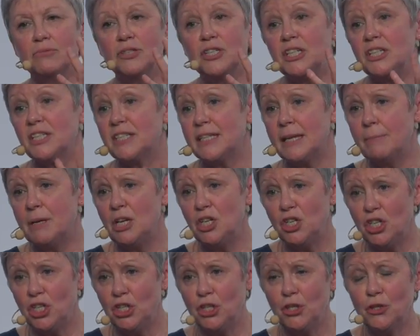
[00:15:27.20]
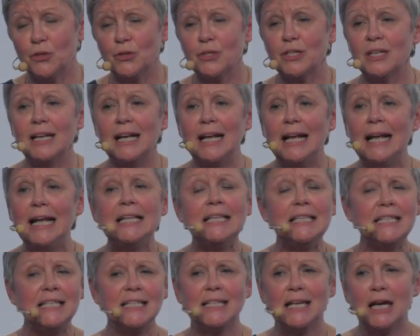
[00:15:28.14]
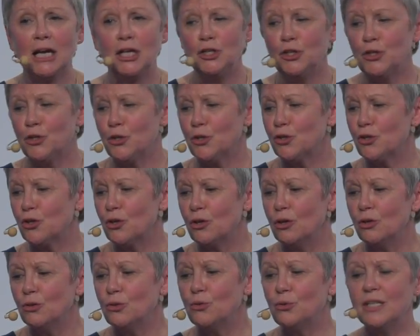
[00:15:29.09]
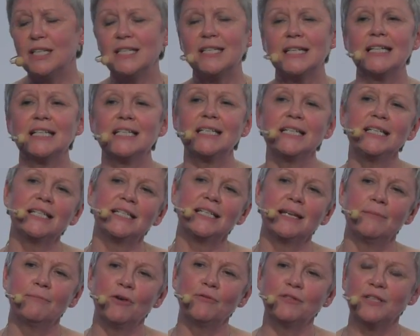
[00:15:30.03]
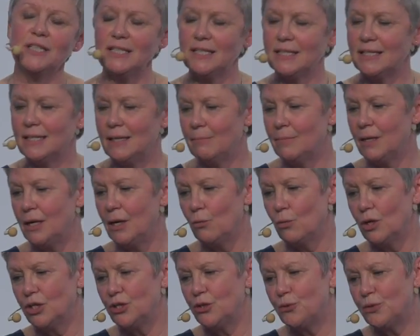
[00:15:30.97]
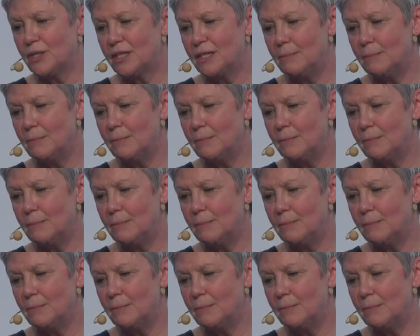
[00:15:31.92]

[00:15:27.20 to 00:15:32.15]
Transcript: system engineers and designers to design system of system. What you